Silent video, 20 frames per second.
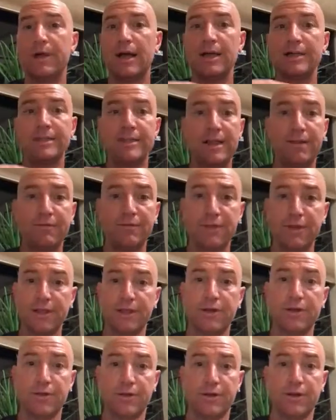I definitely
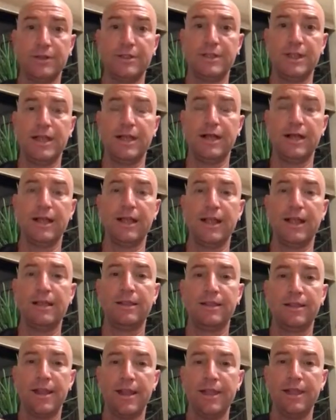encourage that. I
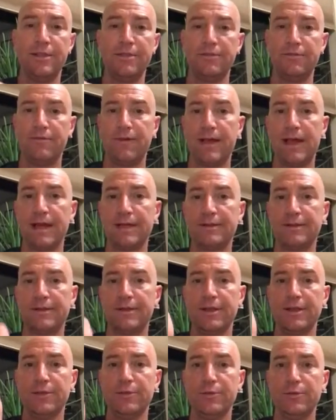like the fact
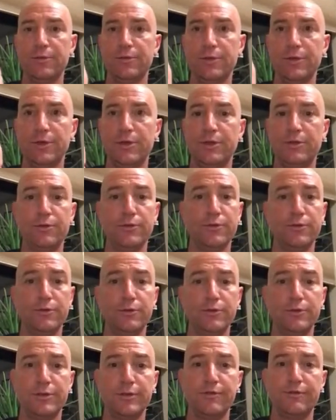that you
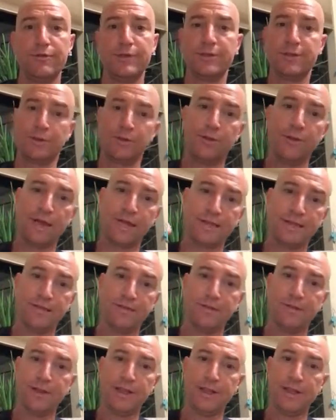use physical
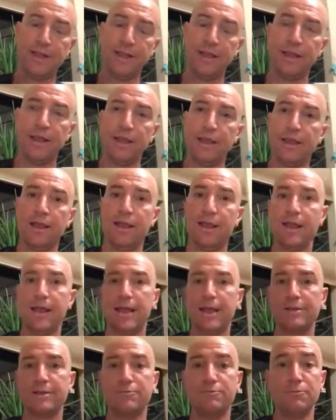activity
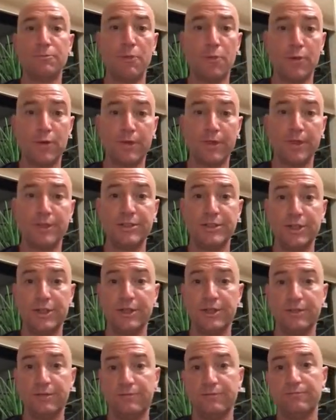as more than
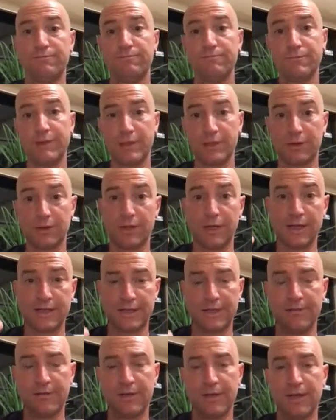just physical
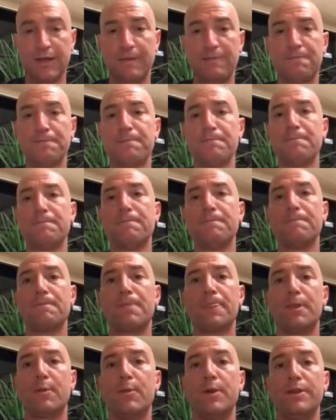activity.
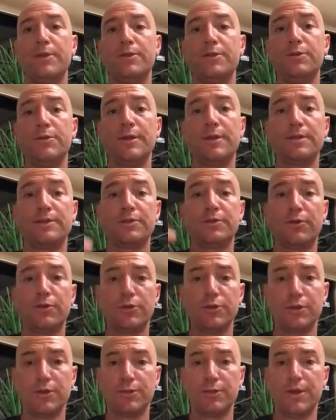When you're doing a
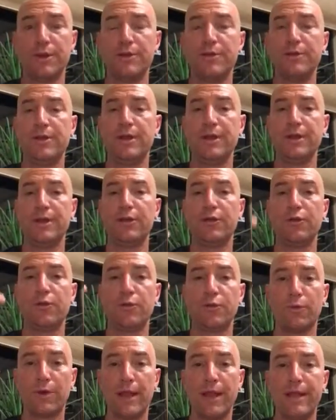social run, you get a
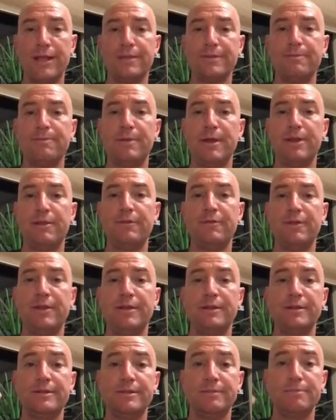great
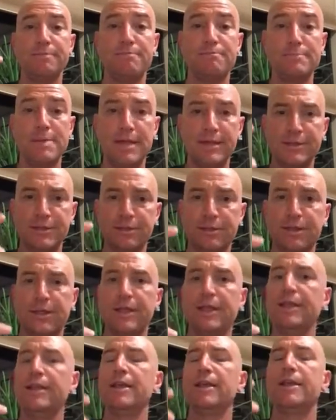benefit
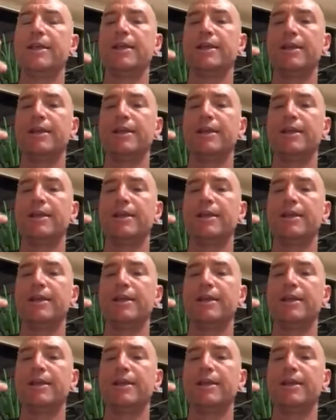mentally,